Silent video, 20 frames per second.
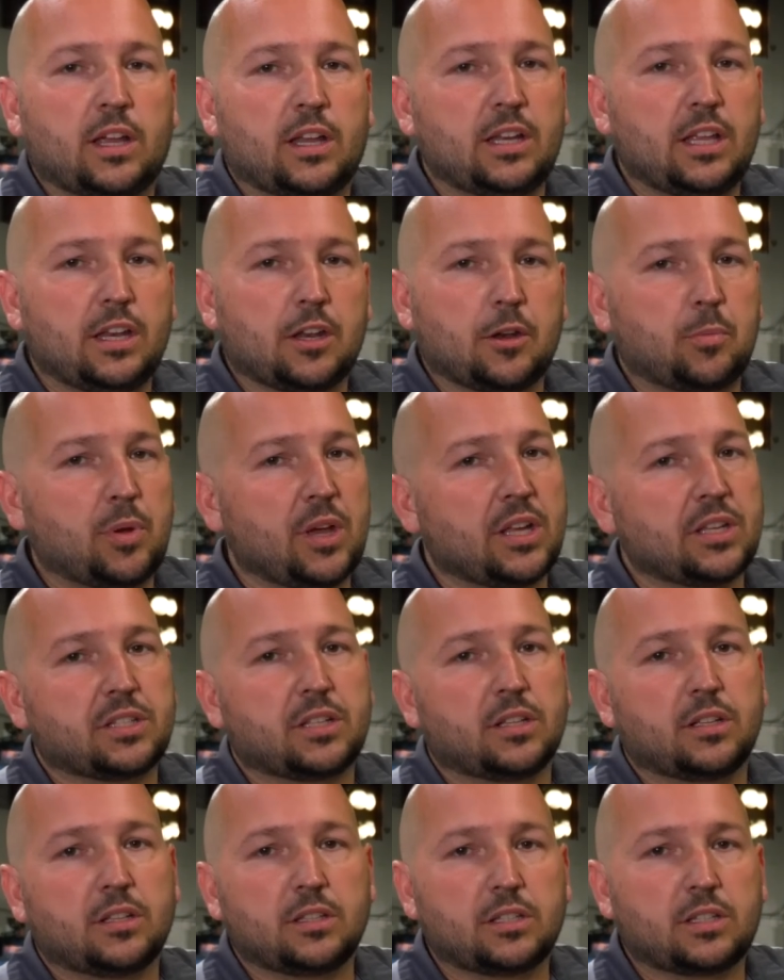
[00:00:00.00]
It needed
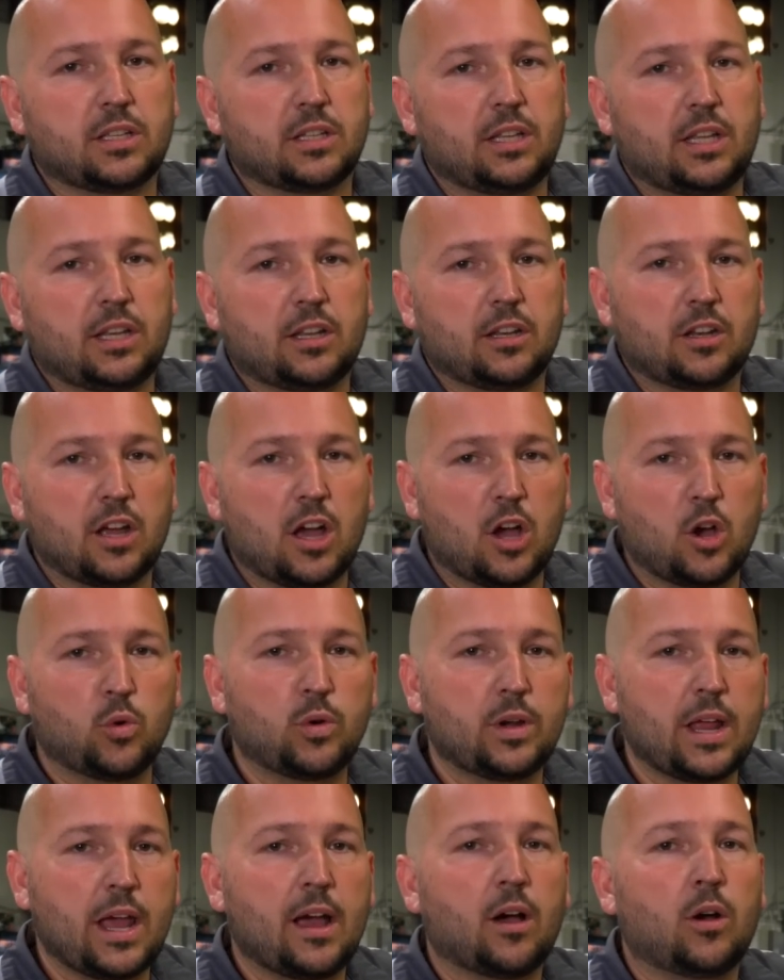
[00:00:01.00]
pistons, it needed
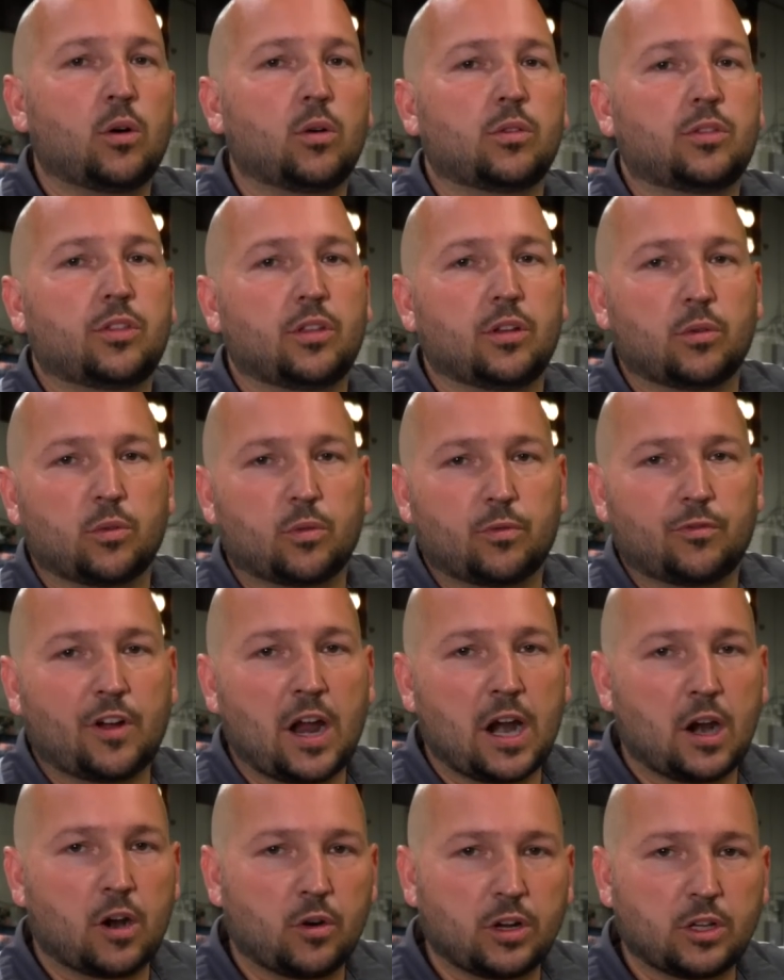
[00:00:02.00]
honed out, the
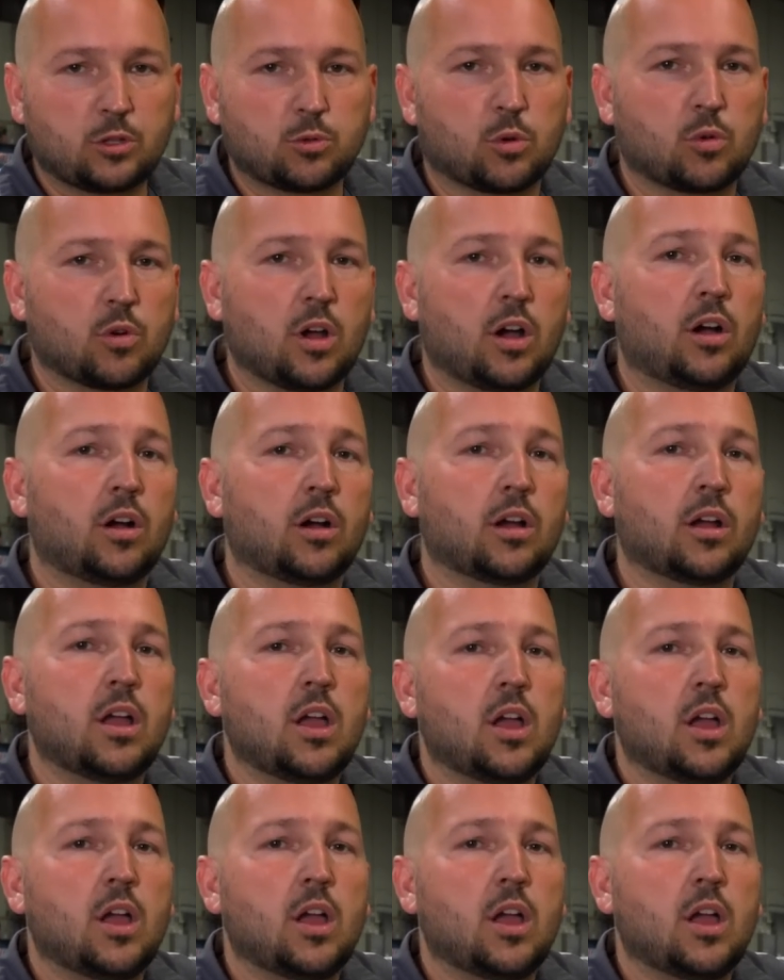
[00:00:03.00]
fire rings were wrong.